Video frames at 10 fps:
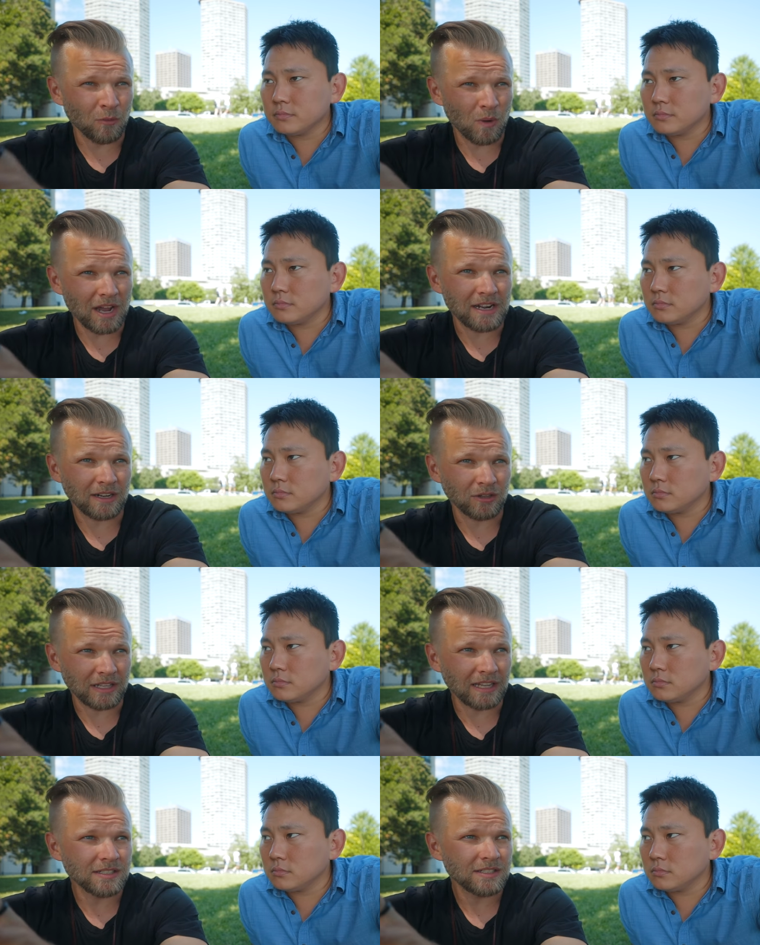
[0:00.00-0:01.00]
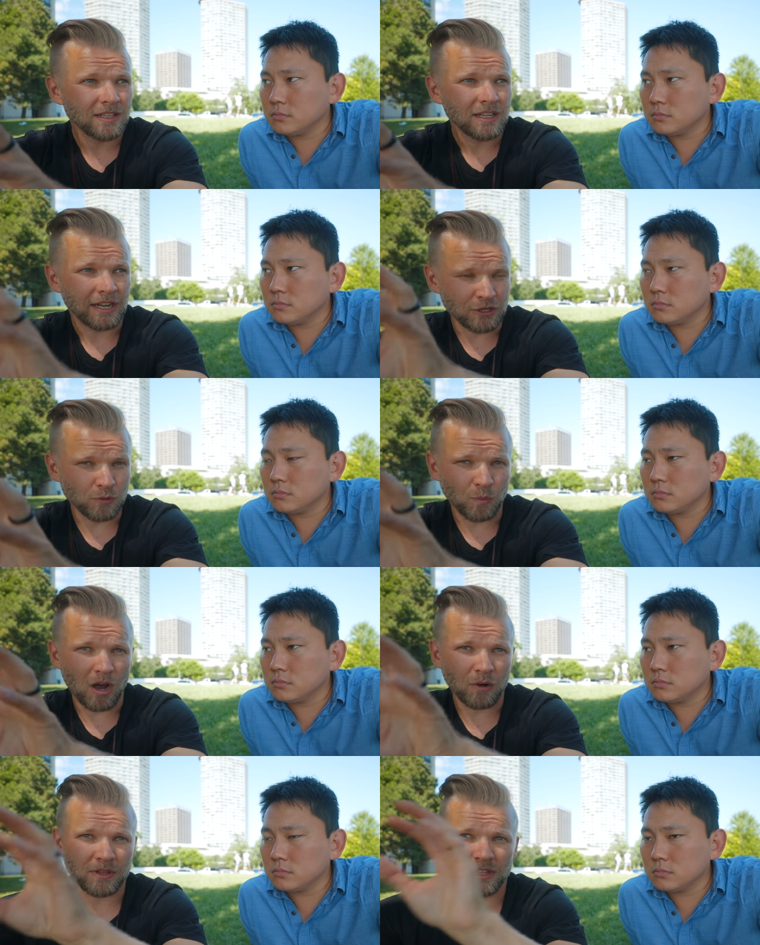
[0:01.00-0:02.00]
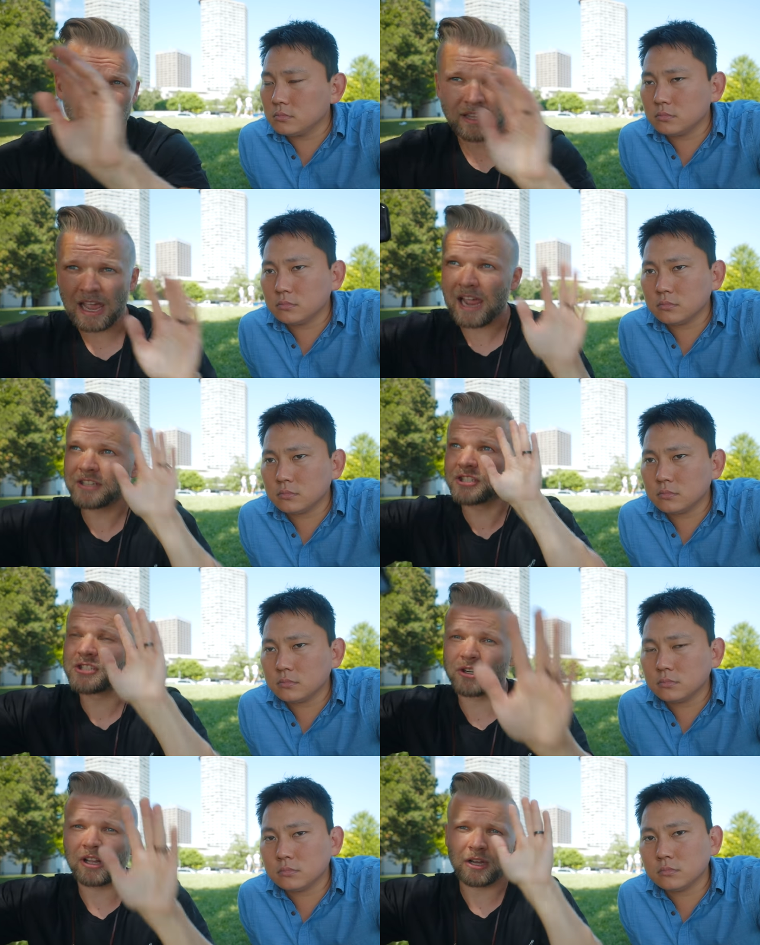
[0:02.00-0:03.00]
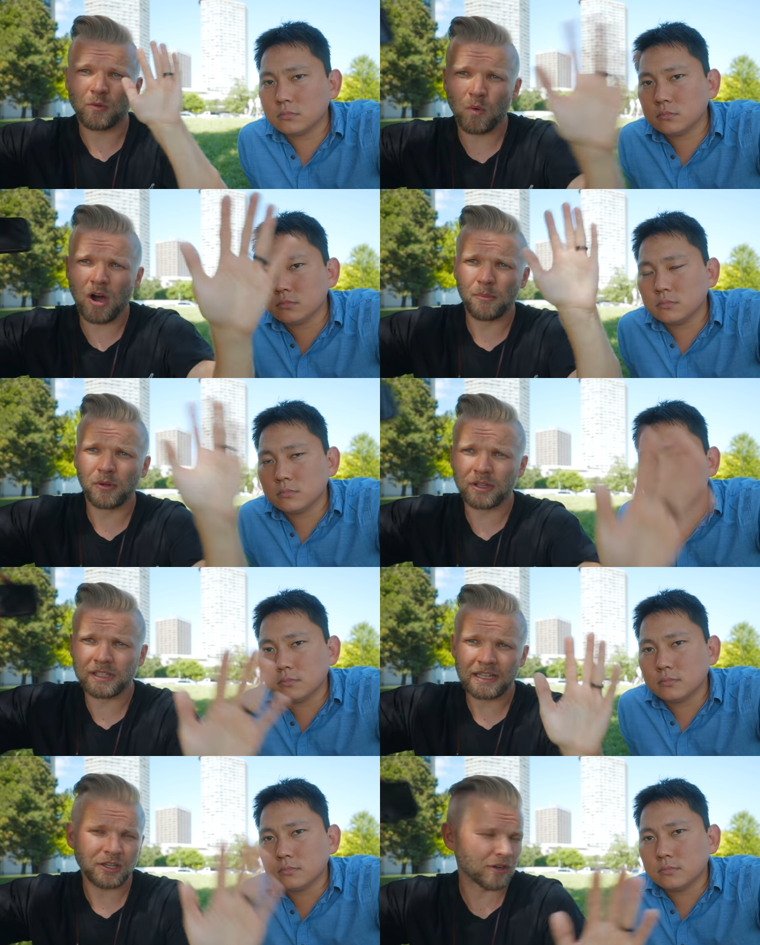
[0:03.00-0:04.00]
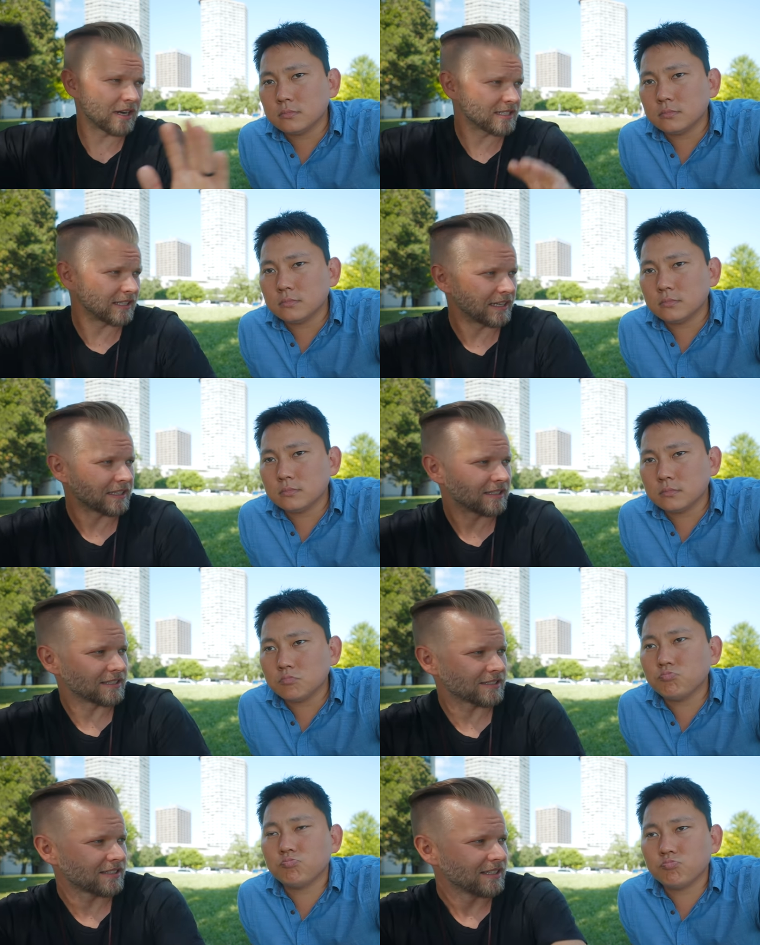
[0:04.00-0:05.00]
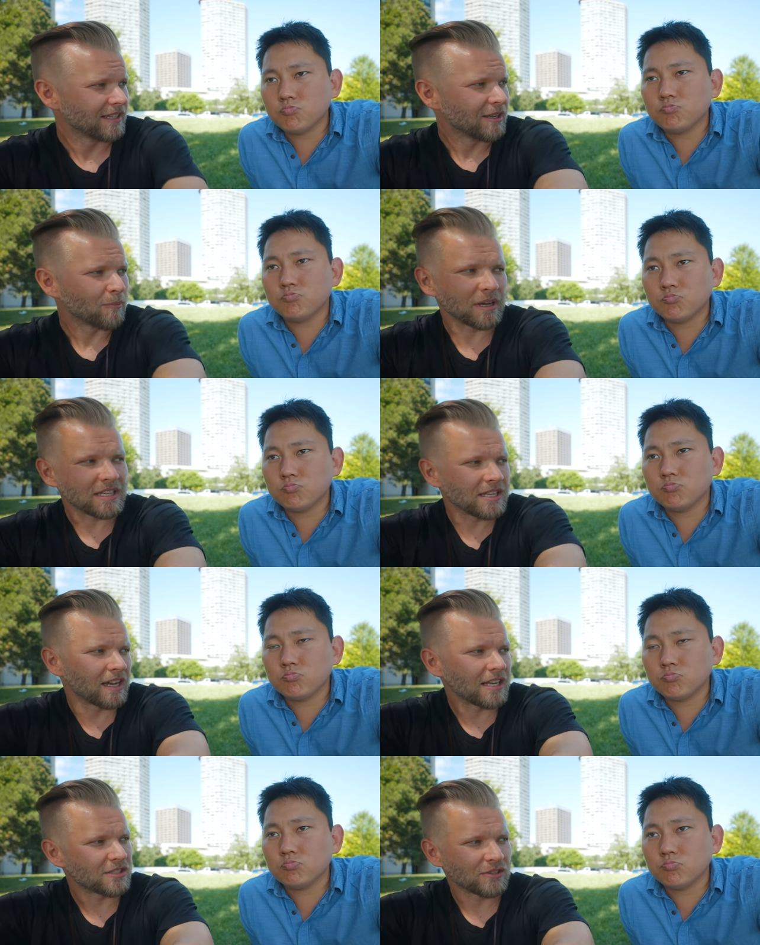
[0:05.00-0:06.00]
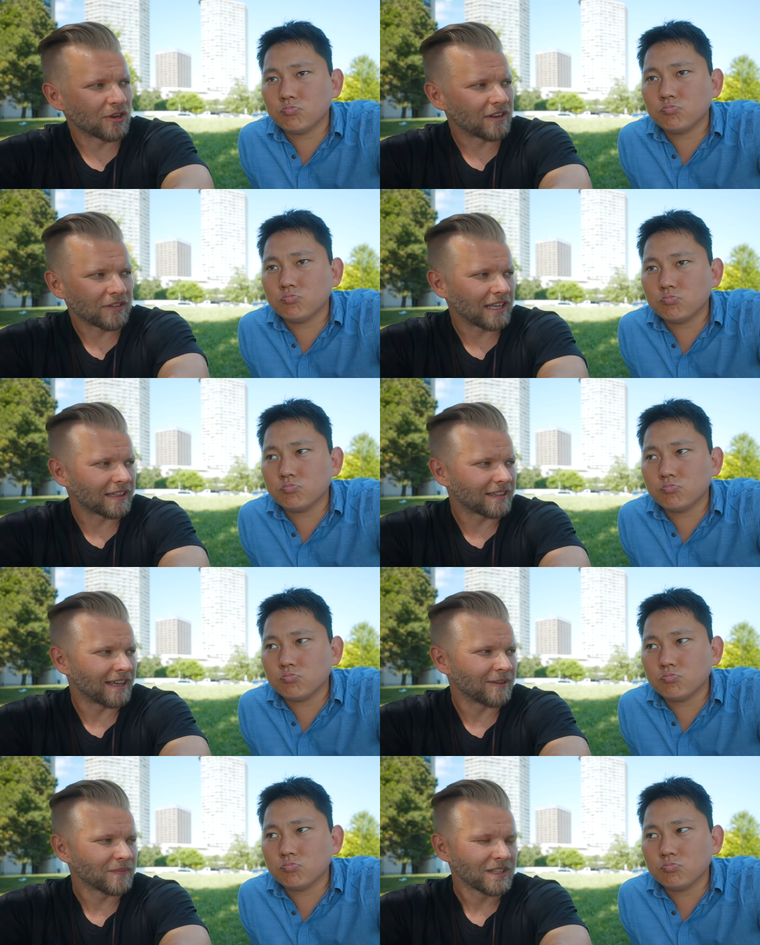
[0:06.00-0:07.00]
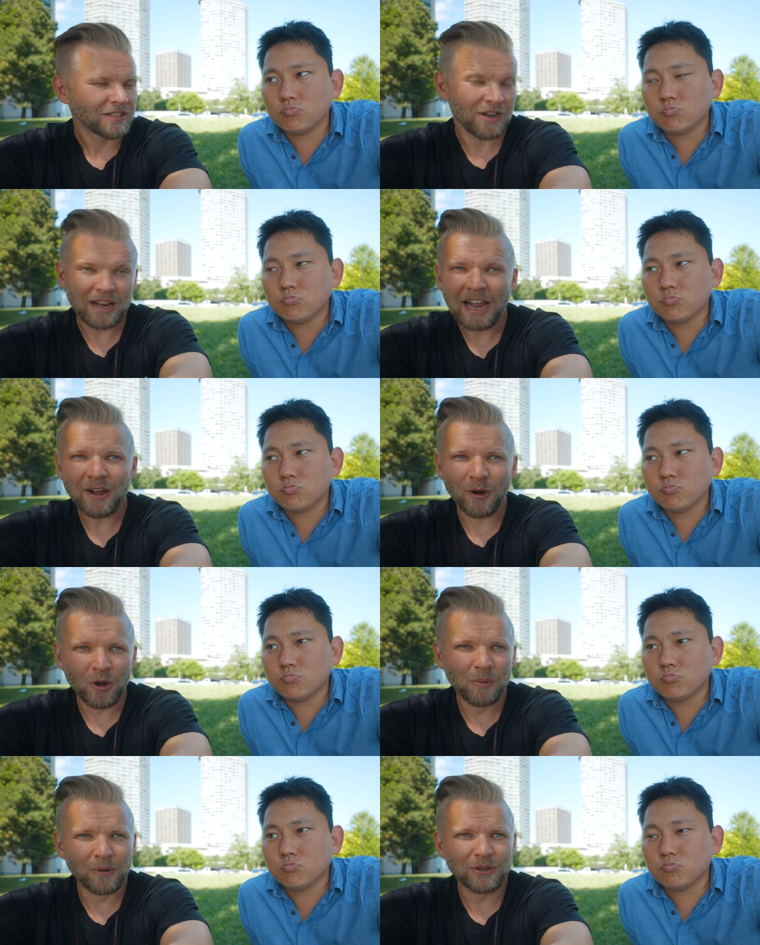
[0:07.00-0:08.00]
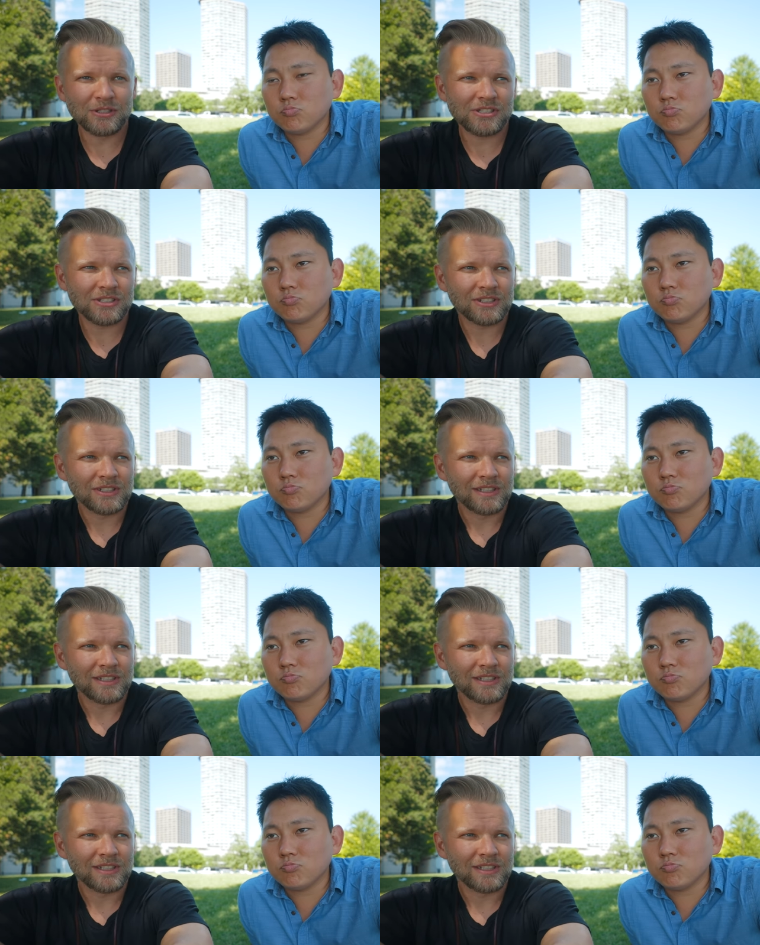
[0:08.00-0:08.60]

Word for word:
Speaker 1: on a wide angle lens and you walk with it, the edges are like wobbling like crazy like this. But EIS, you don't ever get that. So I, I almost,